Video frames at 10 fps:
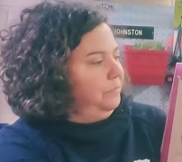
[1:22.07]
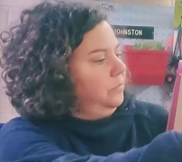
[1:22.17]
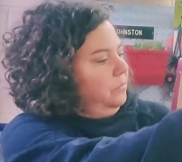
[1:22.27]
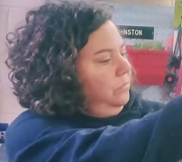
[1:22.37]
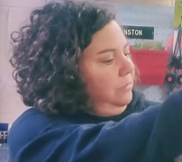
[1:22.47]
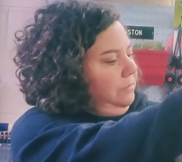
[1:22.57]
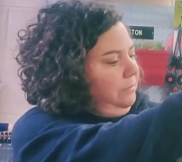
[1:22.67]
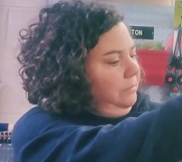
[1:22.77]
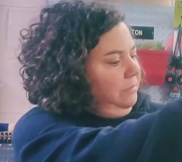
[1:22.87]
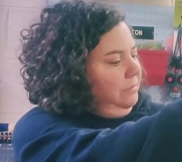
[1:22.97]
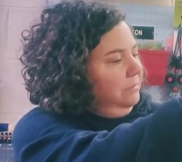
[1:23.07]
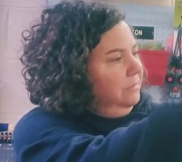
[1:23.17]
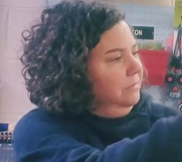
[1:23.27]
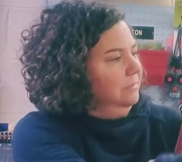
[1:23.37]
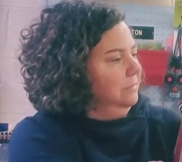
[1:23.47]

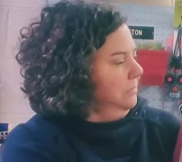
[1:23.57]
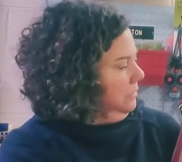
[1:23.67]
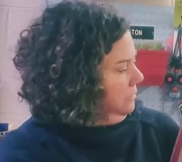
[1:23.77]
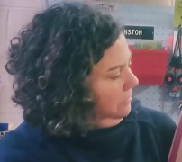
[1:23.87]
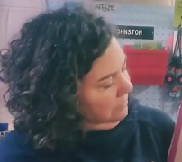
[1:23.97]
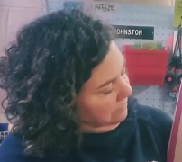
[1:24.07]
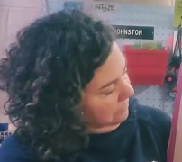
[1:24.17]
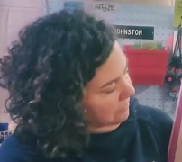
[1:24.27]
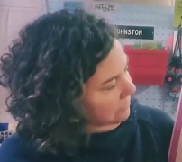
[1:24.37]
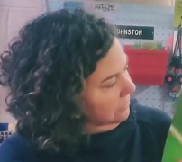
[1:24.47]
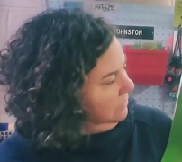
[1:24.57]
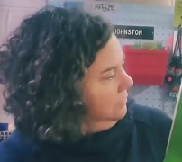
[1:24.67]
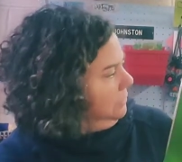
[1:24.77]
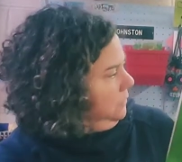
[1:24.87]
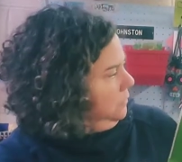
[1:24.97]

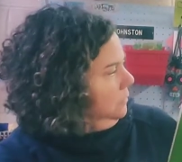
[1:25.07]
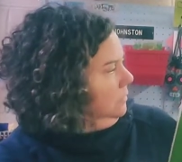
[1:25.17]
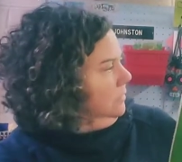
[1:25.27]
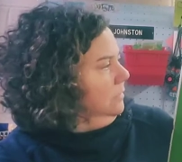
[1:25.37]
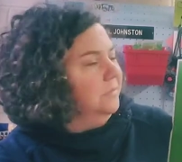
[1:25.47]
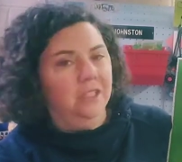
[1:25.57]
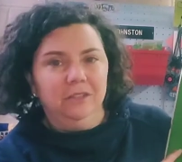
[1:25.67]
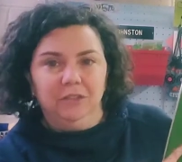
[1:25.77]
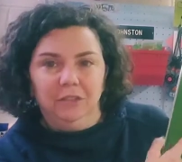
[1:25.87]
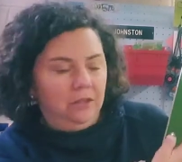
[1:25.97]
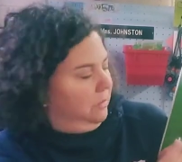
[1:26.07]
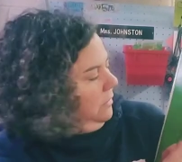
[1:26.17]
No one is speaking in this clip.